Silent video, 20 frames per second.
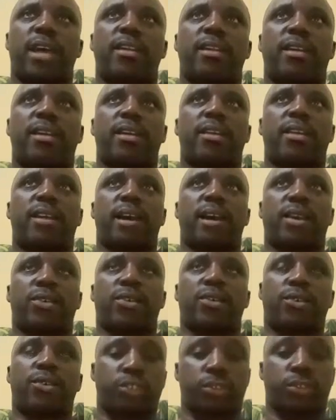that, and I
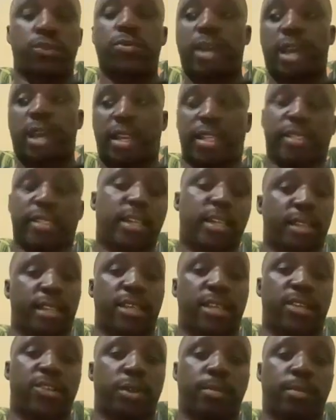got to understand
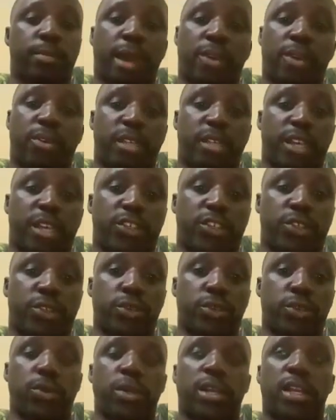that during my research
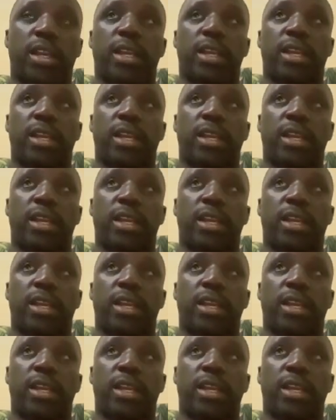too,